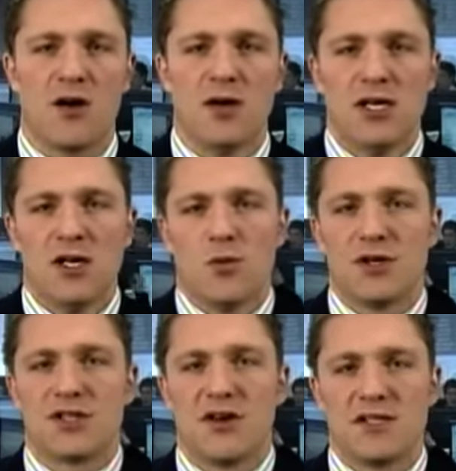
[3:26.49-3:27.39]
I think
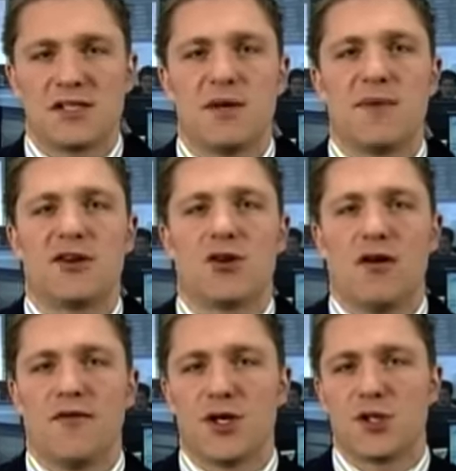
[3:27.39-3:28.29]
now we're starting to
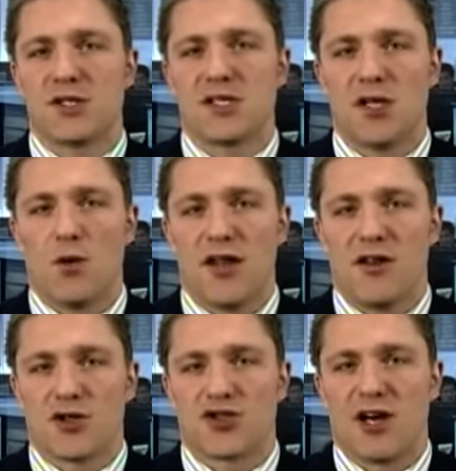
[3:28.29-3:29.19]
see a bit of
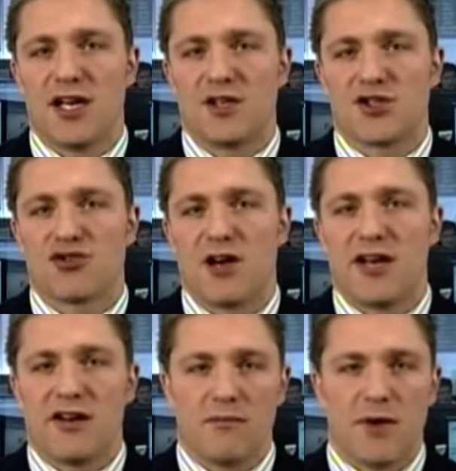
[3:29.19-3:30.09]
divergence in the way the
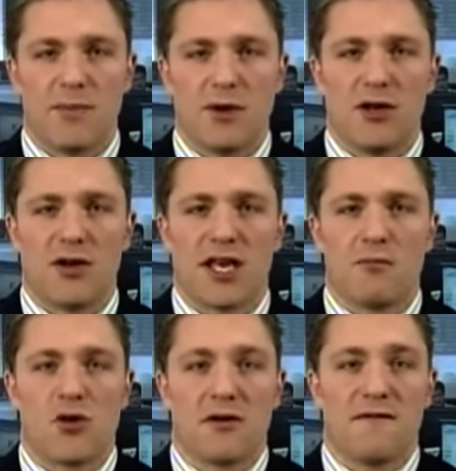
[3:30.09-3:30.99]
Australians traded, and
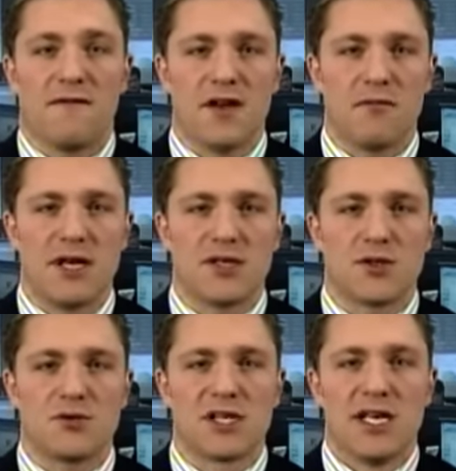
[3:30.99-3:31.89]
people are looking more at the
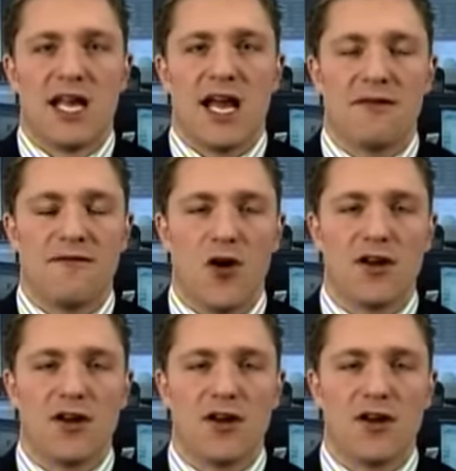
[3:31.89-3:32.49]
fundamentals.